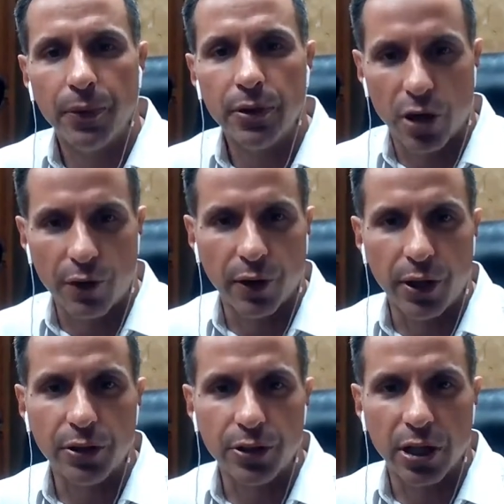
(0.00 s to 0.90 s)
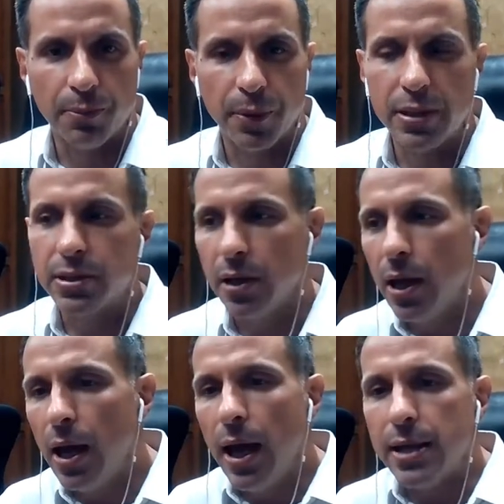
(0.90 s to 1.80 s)
servant leadership.
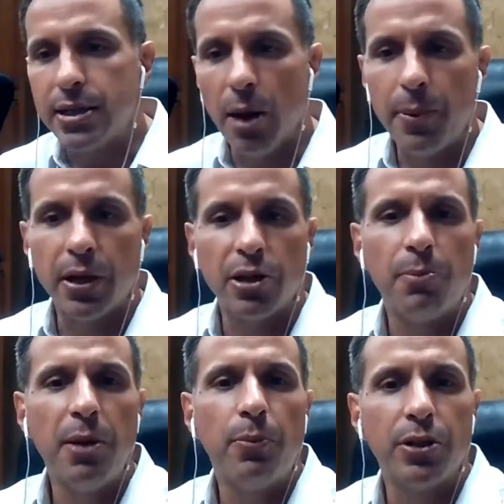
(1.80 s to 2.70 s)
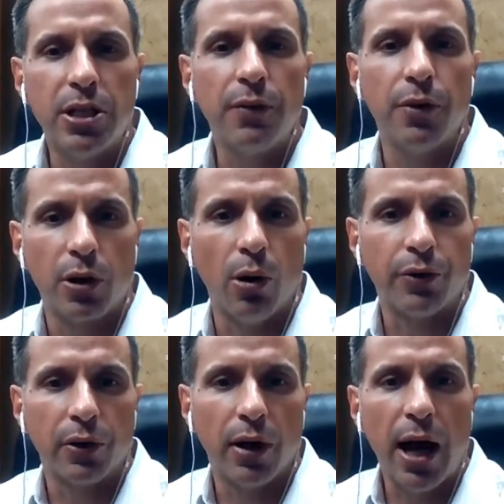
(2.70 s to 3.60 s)
It's helping other people achieve their
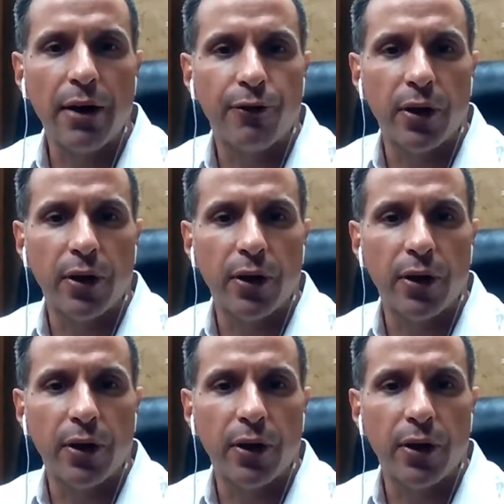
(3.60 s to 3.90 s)
goals in life.